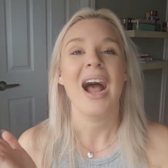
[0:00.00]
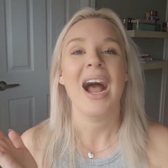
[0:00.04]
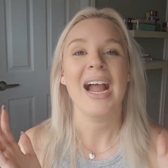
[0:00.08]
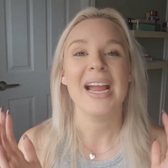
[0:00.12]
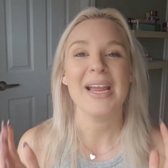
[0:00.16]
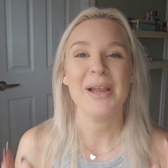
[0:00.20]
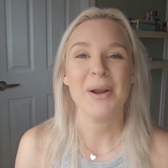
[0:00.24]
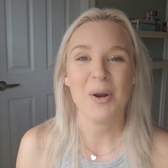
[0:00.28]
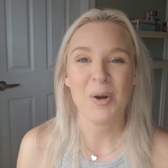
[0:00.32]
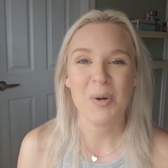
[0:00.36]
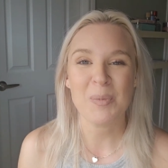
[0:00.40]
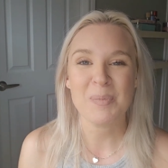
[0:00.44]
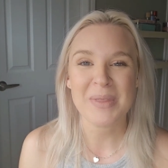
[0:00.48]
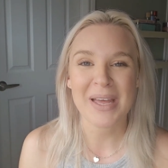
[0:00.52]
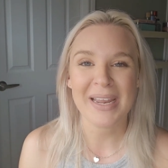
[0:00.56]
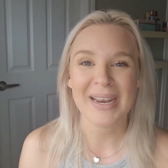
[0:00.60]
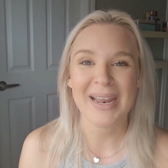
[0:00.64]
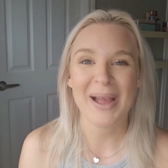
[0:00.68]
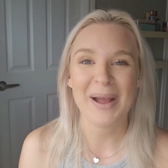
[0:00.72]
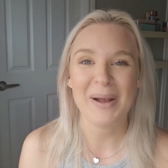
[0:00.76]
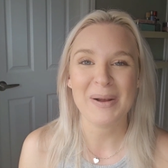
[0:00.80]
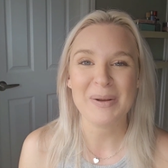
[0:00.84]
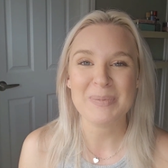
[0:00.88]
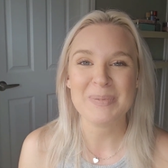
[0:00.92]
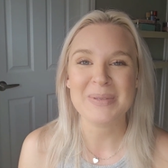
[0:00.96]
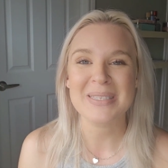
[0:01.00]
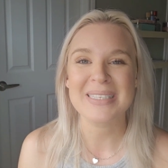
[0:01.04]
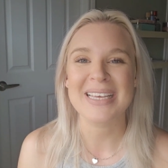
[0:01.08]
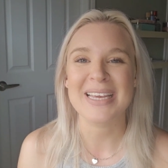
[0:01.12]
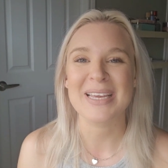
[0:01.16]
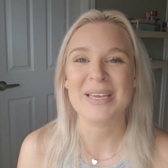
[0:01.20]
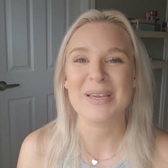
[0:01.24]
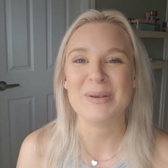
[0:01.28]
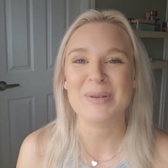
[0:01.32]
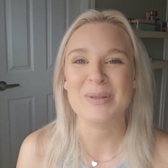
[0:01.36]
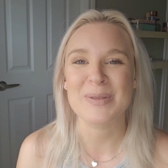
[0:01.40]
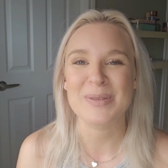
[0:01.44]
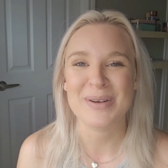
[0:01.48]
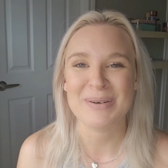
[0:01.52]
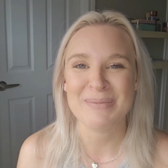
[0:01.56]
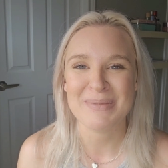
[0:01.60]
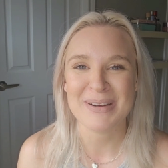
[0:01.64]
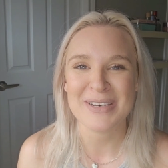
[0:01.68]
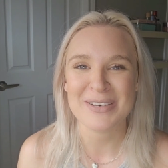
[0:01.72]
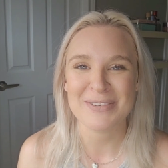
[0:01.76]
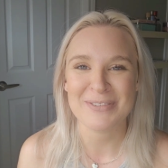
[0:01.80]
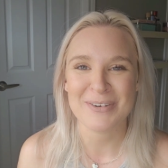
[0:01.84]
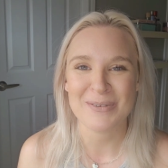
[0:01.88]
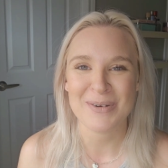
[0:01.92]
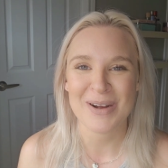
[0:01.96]
I hope that helps. Thank you so
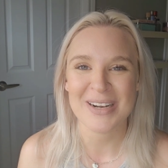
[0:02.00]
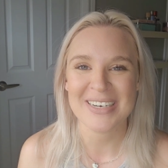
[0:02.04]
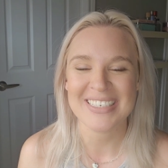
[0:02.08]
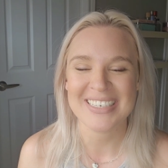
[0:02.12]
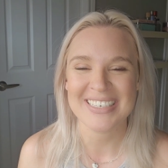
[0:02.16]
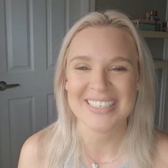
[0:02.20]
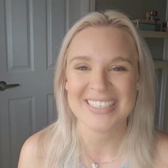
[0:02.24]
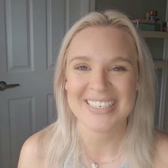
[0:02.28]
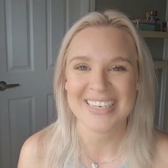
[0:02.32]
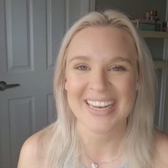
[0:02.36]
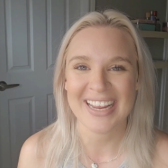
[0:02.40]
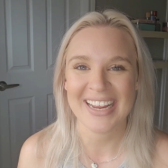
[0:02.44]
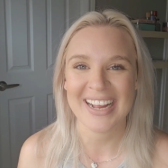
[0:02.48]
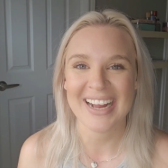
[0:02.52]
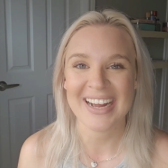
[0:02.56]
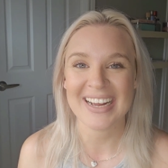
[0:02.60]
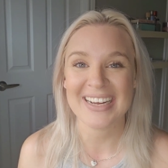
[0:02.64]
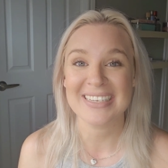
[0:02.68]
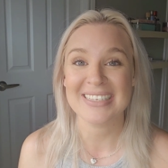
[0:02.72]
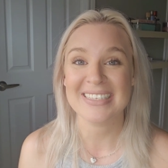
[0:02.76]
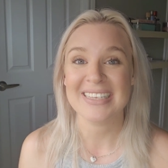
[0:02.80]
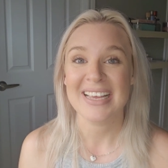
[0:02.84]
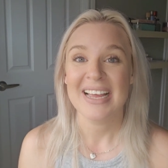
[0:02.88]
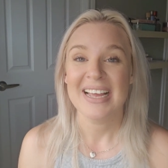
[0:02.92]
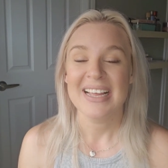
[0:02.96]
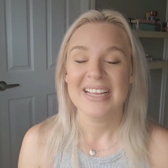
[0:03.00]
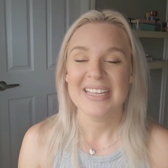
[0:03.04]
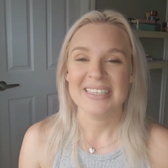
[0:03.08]
much for watching today, guys.